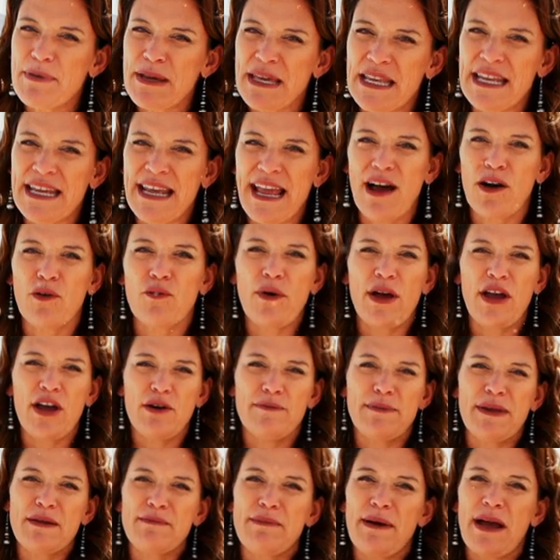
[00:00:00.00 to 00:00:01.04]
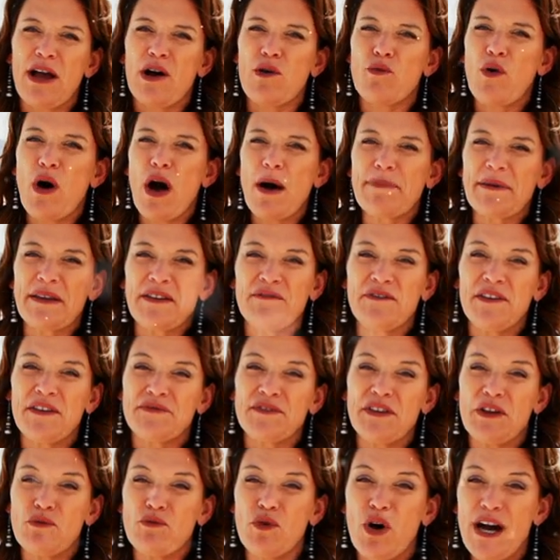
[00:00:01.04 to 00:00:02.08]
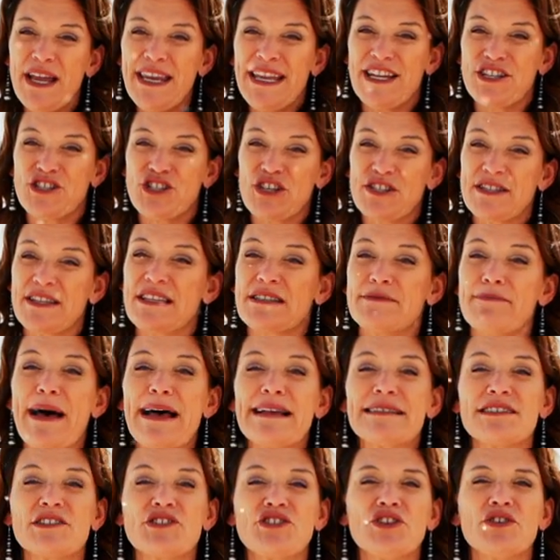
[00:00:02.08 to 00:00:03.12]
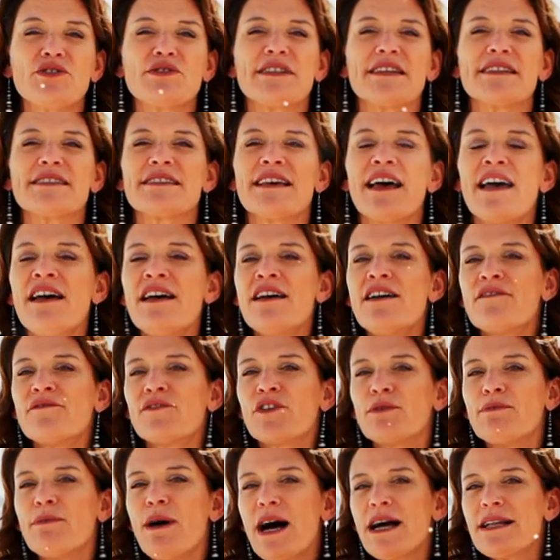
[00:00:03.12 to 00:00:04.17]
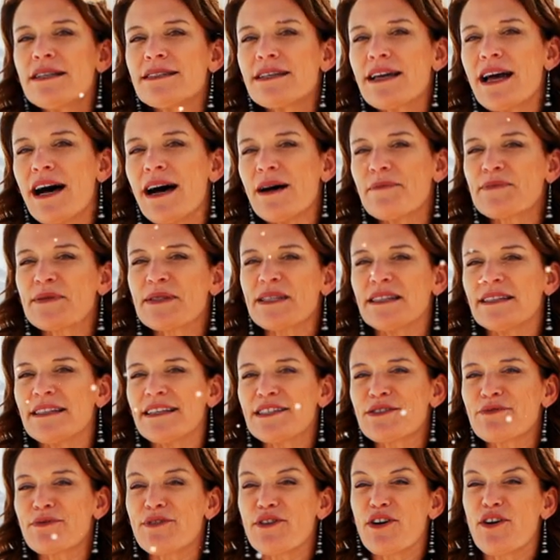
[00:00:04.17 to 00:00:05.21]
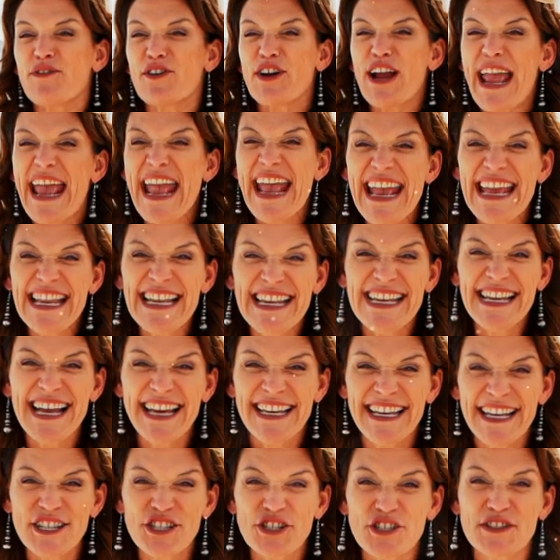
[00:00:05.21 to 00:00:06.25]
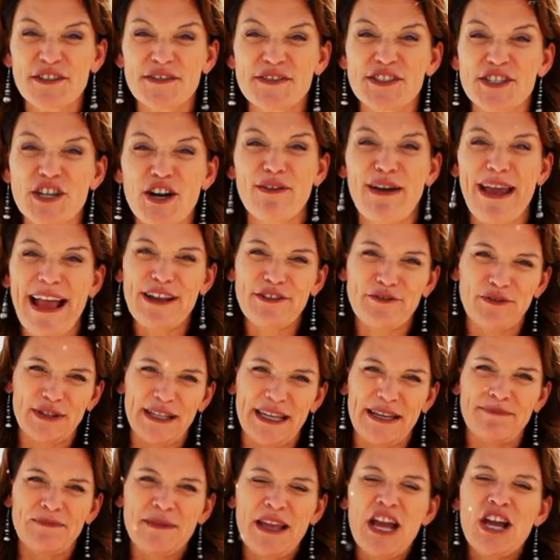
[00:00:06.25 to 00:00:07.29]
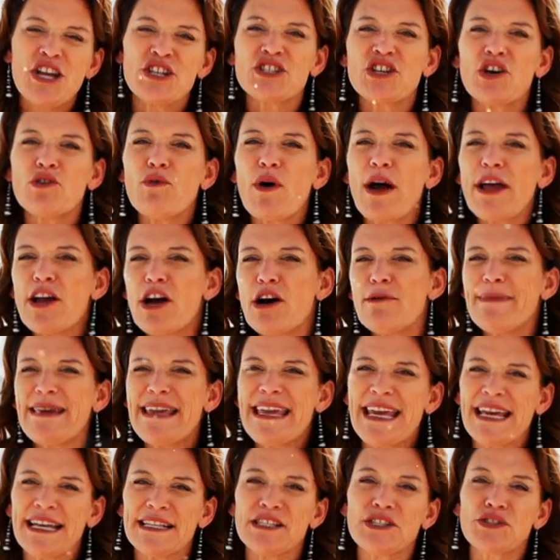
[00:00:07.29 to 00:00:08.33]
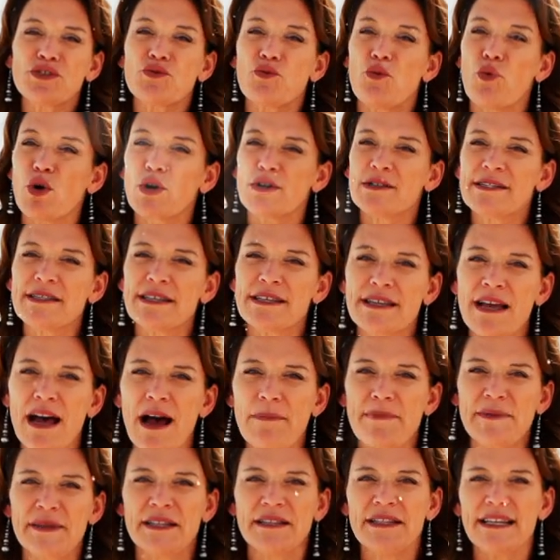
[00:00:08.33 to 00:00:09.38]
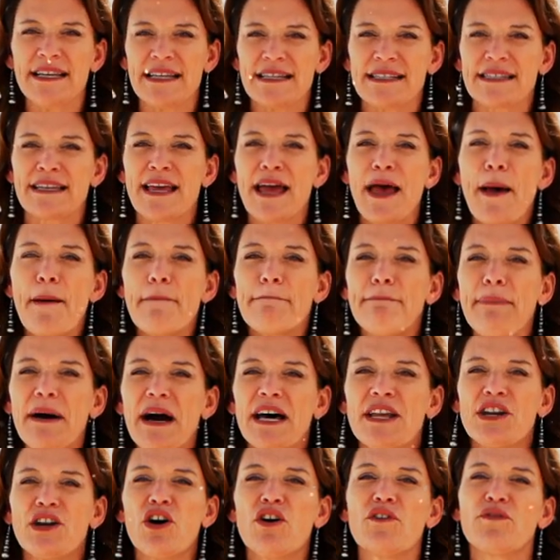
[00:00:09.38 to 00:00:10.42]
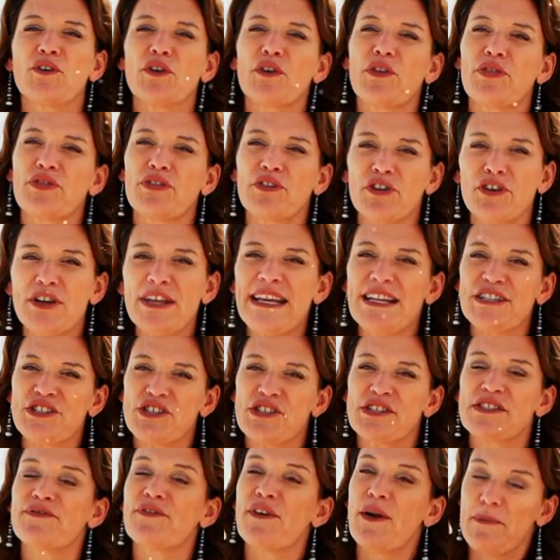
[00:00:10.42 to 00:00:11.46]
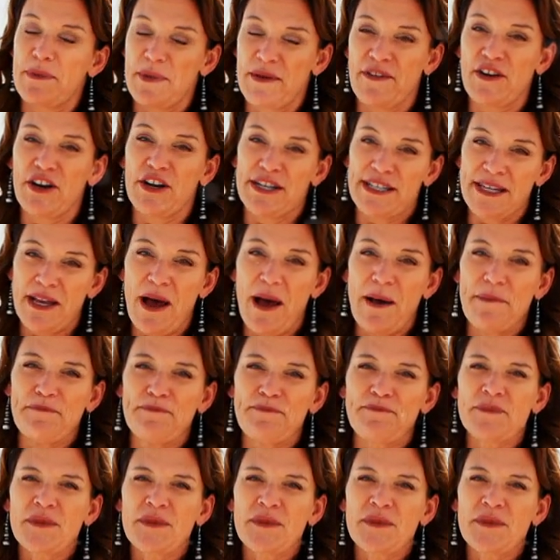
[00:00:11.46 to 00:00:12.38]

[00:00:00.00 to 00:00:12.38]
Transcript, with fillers: beating out Wyoming by a whopping fifty-one inches as Massachusetts. Vermont tops the list with over eighty-nine inches of snow annually, so Wyoming hits towards the top of the list, but over thirty inches from the very top.